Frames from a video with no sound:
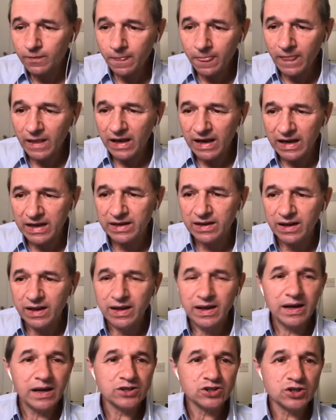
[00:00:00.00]
And,
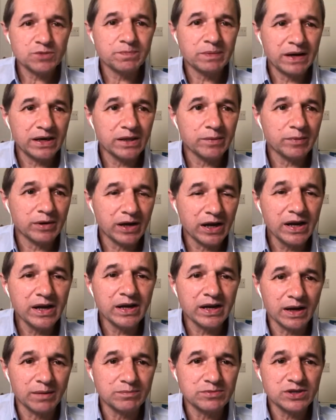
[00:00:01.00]
and just pay them an
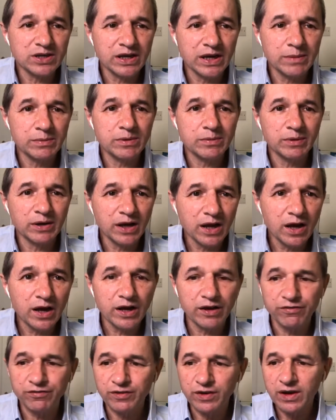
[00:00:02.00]
income to keep them
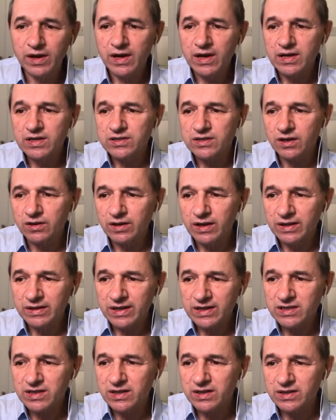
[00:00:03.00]
alive. So
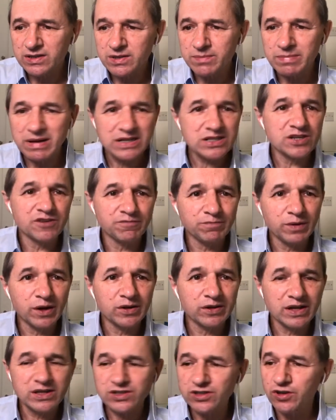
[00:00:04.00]
that's a, it's a massive blow.
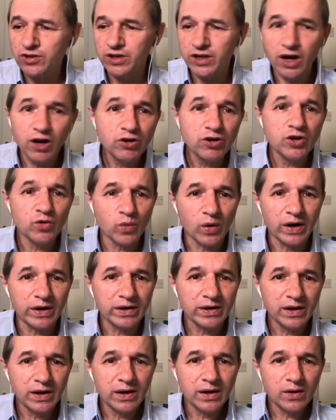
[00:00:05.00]
And that's not the only
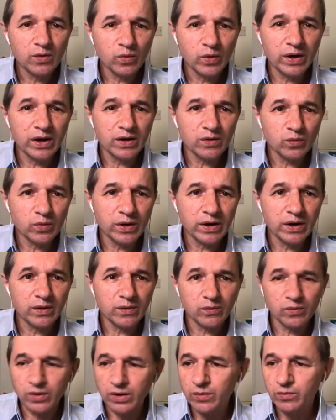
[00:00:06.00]
one where, where,
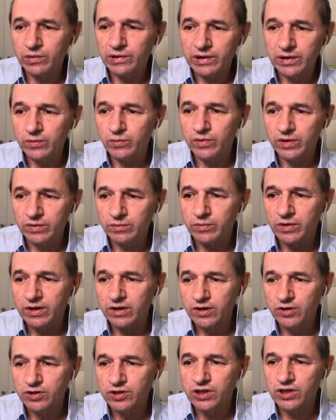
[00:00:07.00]
where, where, where we're
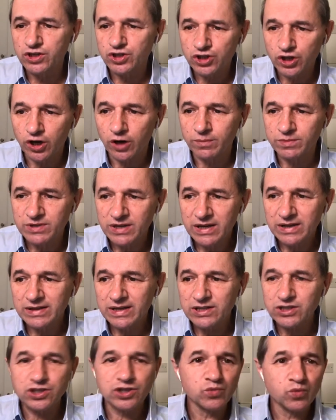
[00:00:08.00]
losing jobs.
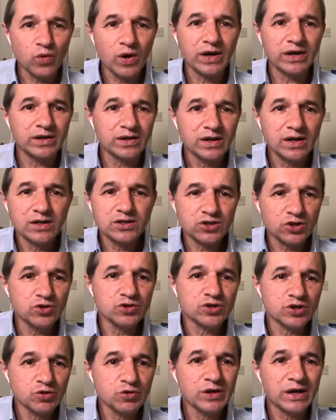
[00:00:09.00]
That's just one, two,
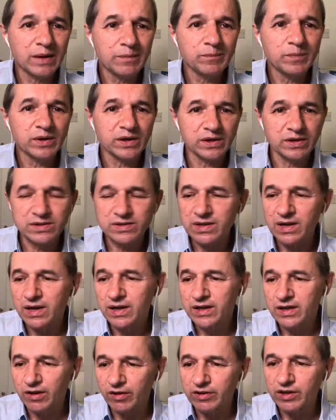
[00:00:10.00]
two companies
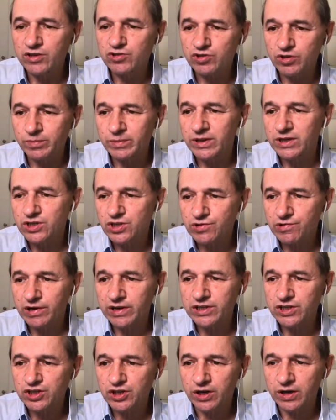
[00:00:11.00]
going into
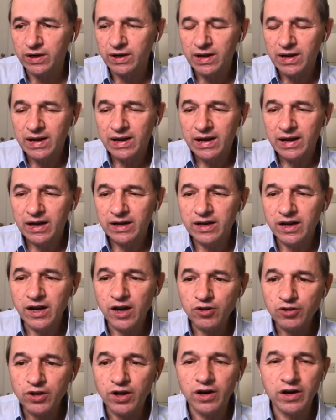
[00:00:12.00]
administration. And I
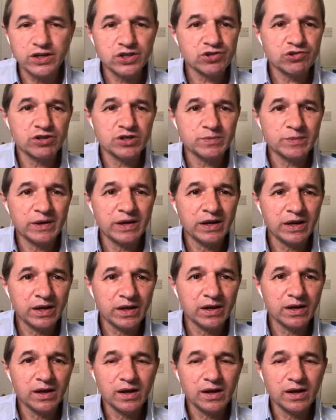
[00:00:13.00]
know the high street has been hit